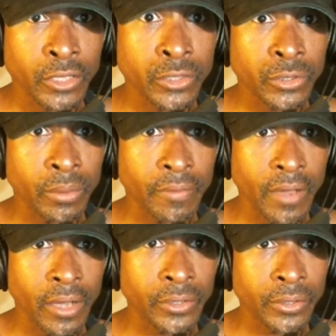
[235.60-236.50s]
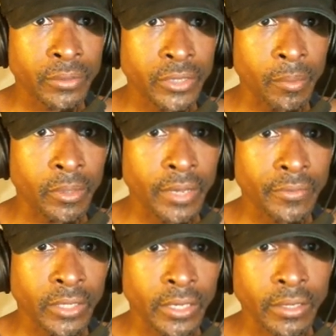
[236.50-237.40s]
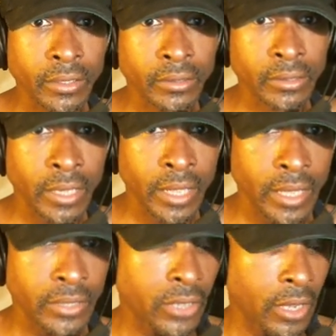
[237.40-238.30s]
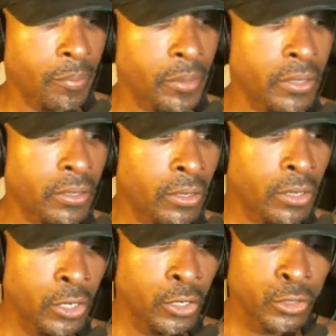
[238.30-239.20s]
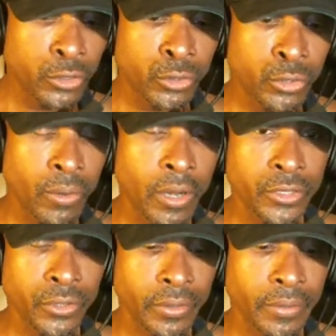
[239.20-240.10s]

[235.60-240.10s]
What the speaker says: to a value, double left click, and type in 200.